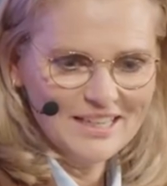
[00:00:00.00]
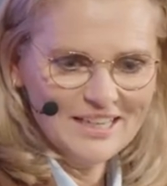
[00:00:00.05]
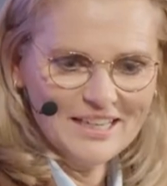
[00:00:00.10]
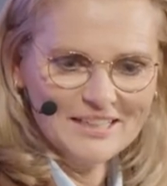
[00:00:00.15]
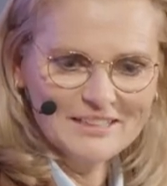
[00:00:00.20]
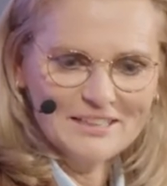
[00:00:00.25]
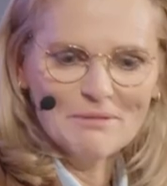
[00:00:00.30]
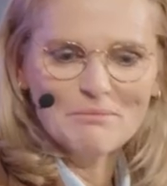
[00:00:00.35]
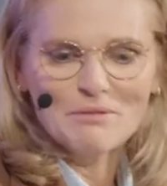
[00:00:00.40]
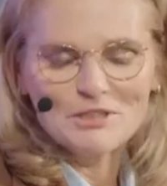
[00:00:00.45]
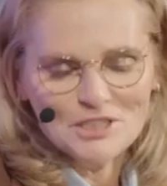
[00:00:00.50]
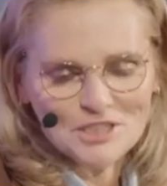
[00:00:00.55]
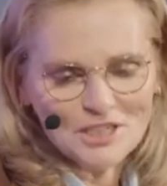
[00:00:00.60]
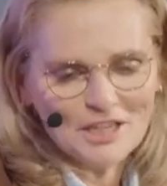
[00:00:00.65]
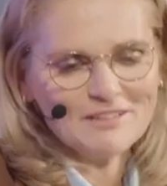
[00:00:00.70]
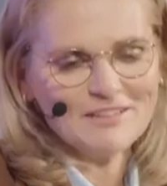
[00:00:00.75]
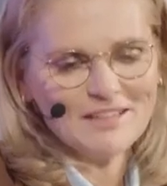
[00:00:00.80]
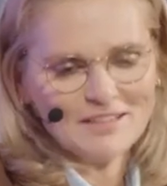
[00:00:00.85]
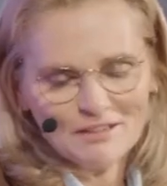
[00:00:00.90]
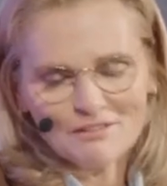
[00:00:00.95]
And then
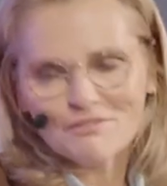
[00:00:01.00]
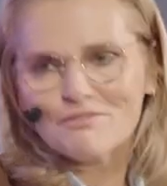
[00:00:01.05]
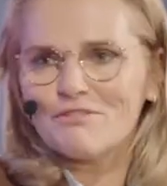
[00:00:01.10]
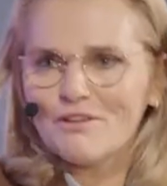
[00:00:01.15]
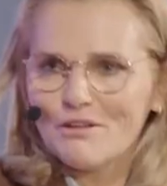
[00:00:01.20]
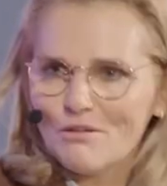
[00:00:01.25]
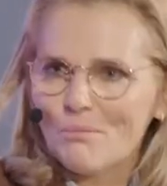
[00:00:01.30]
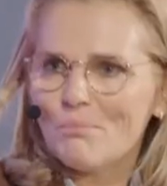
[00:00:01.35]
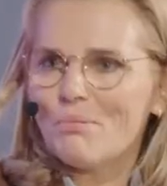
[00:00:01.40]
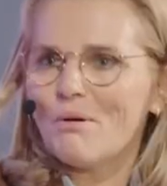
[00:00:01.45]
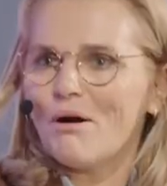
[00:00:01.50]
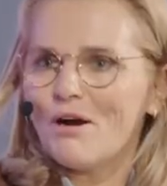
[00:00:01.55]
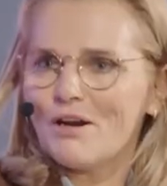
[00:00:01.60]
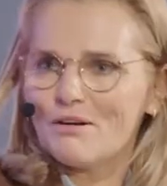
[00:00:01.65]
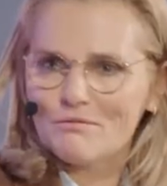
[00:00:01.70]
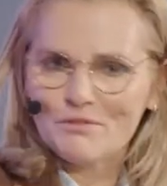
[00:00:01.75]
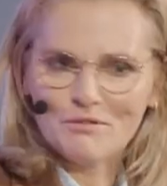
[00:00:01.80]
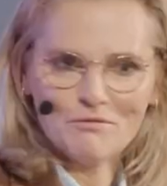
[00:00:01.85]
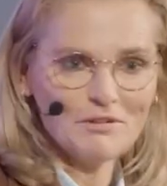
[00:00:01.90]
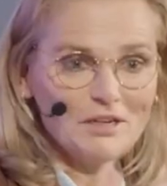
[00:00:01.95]
then it fell
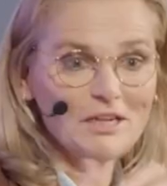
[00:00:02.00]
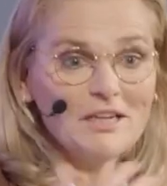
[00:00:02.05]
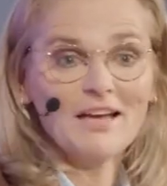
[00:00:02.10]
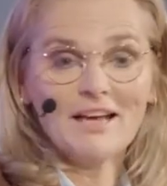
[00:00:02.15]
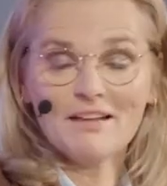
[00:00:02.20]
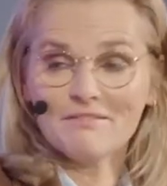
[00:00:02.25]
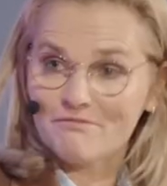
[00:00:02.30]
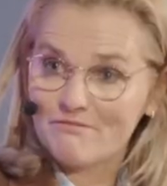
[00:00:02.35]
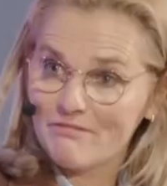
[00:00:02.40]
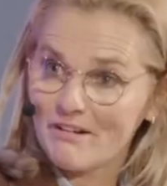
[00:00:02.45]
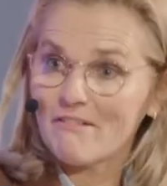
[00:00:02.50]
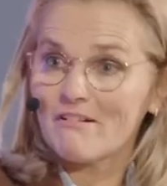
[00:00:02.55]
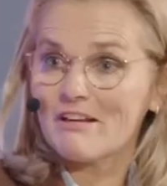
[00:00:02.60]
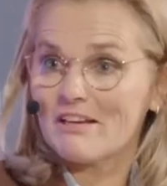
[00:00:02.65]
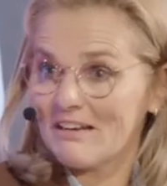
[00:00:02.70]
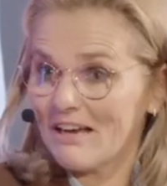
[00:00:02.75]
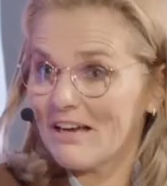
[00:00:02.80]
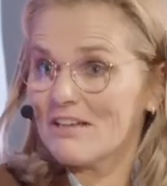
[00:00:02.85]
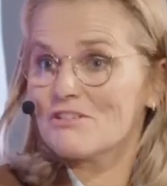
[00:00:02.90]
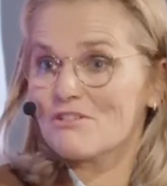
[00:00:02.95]
apart, and we really had
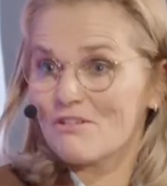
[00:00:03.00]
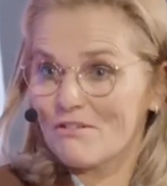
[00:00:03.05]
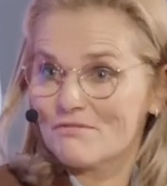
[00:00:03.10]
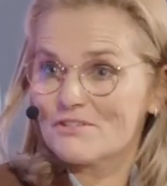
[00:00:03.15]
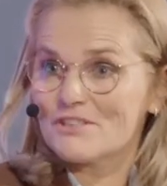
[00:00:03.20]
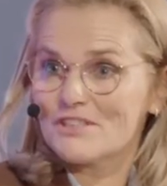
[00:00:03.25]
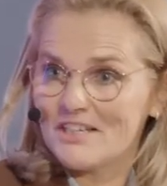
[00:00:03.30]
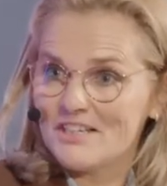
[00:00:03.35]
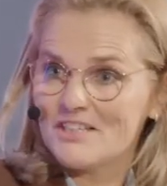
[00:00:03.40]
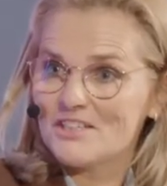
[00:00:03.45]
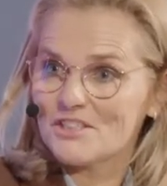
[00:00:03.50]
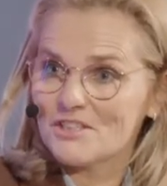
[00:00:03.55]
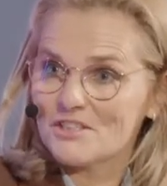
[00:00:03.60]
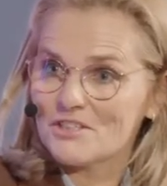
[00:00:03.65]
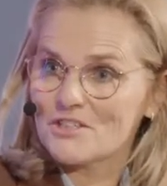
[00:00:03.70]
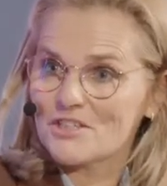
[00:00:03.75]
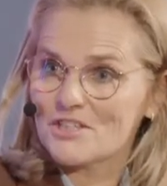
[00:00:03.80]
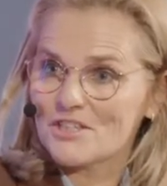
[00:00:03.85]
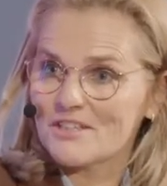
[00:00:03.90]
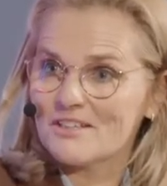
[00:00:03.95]
very nice
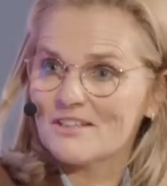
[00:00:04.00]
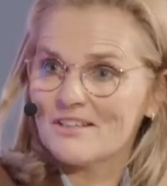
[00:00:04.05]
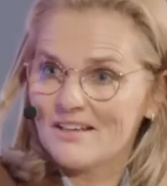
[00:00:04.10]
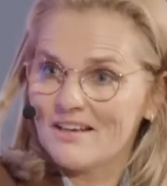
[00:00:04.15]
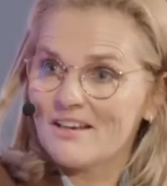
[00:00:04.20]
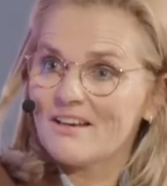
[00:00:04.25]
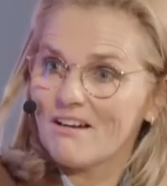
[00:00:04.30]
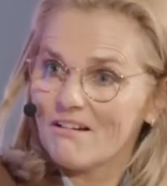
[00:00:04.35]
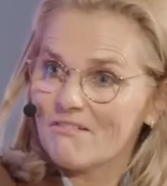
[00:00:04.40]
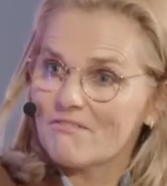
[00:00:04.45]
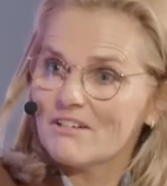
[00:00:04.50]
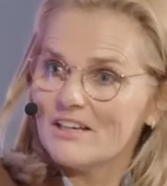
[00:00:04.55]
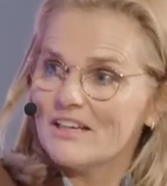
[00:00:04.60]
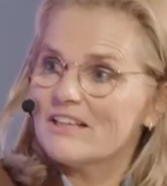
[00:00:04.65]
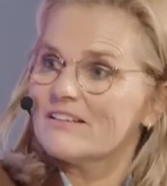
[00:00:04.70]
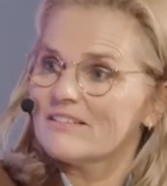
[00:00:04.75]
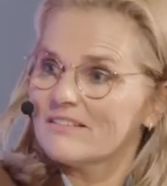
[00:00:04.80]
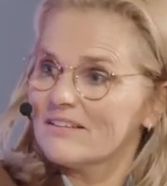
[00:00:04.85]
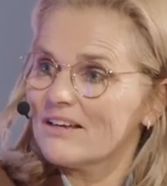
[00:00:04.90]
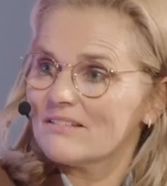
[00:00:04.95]
conversations and got
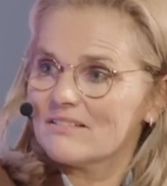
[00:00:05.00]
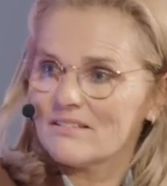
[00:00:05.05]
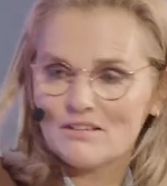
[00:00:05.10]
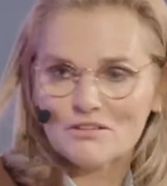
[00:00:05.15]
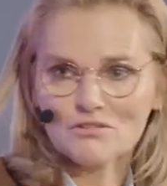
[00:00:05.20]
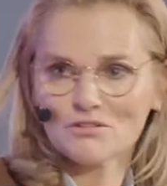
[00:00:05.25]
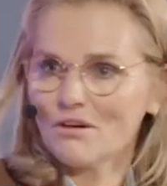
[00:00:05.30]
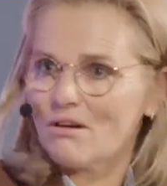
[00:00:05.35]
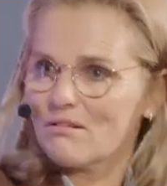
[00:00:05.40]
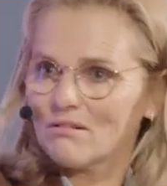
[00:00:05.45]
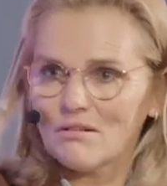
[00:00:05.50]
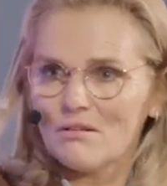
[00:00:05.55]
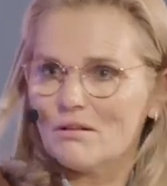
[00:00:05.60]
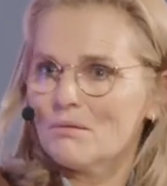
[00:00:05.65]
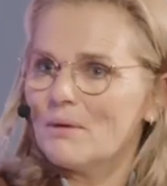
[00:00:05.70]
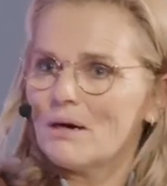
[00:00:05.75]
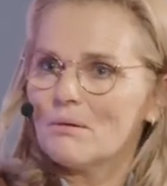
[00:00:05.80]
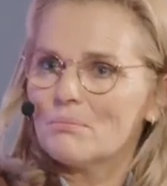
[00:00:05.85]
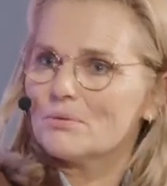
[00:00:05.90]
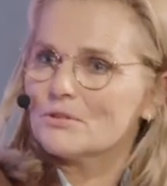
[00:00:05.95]
really connected and talked all
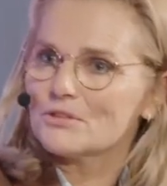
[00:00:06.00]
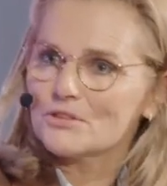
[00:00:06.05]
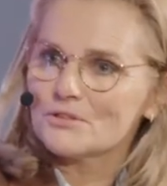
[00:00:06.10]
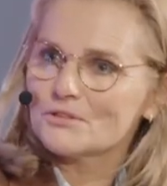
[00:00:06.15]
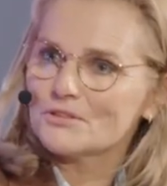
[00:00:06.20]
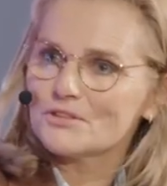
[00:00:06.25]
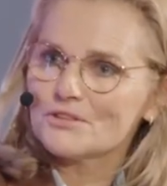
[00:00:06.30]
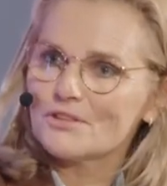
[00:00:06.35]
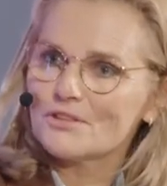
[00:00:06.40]
about personal